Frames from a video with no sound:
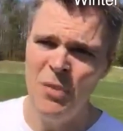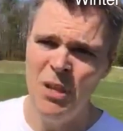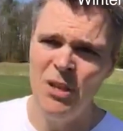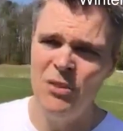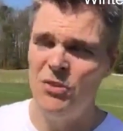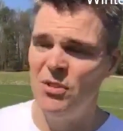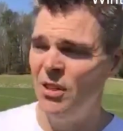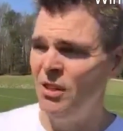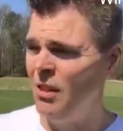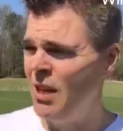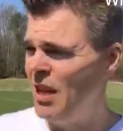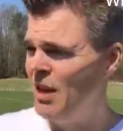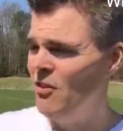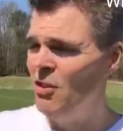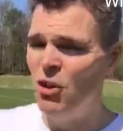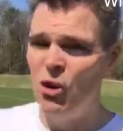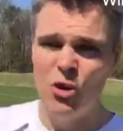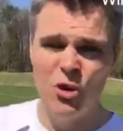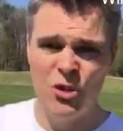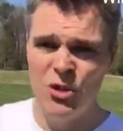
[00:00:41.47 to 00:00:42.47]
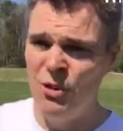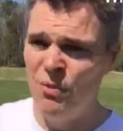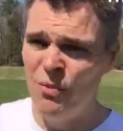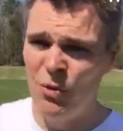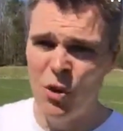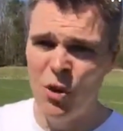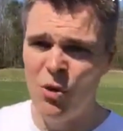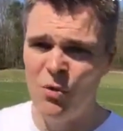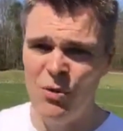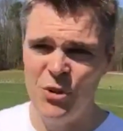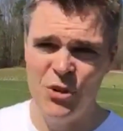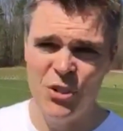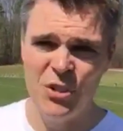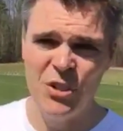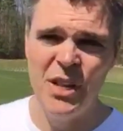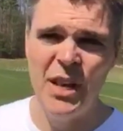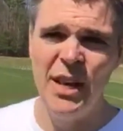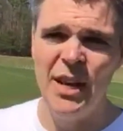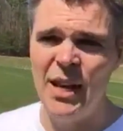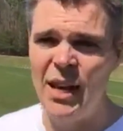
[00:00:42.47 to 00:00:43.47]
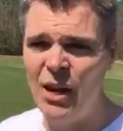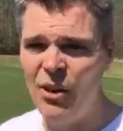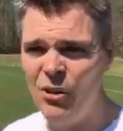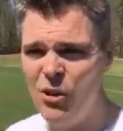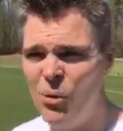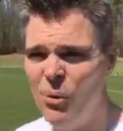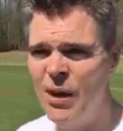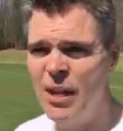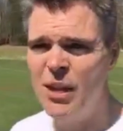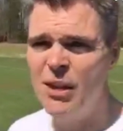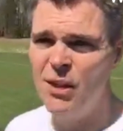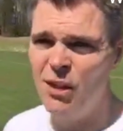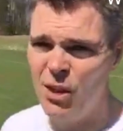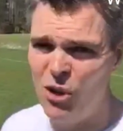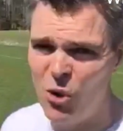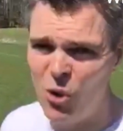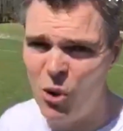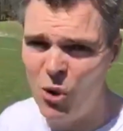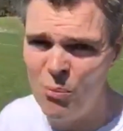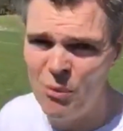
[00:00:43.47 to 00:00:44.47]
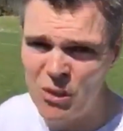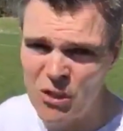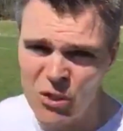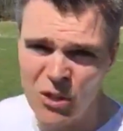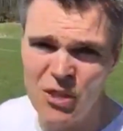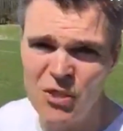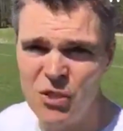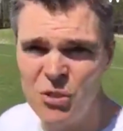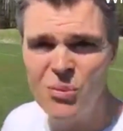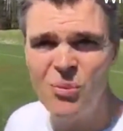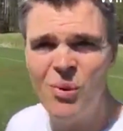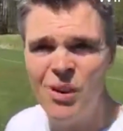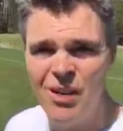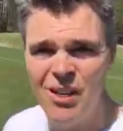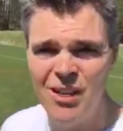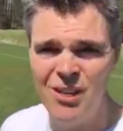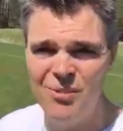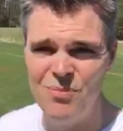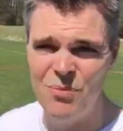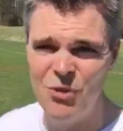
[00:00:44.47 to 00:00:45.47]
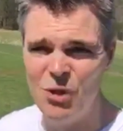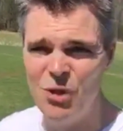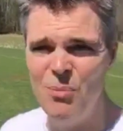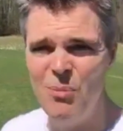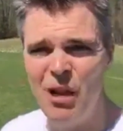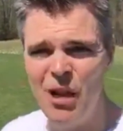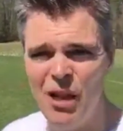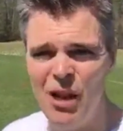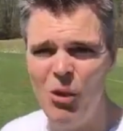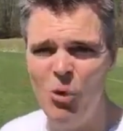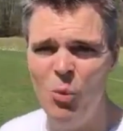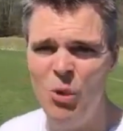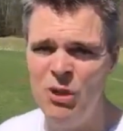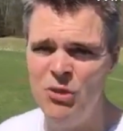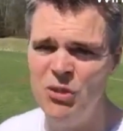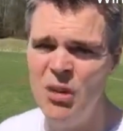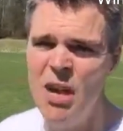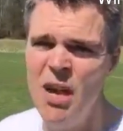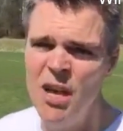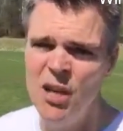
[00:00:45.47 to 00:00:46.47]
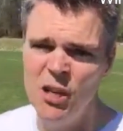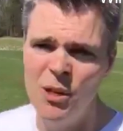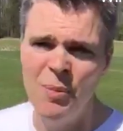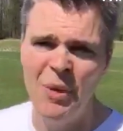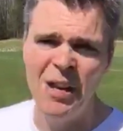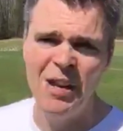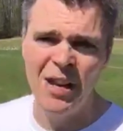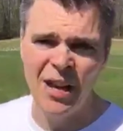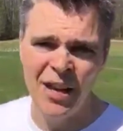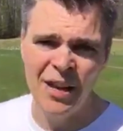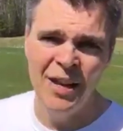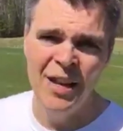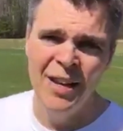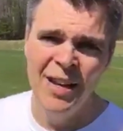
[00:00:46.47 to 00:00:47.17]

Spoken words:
It's a lot of inertia involved in just getting out, going into the cold, much less 20, 30 mile an hour winds. You may not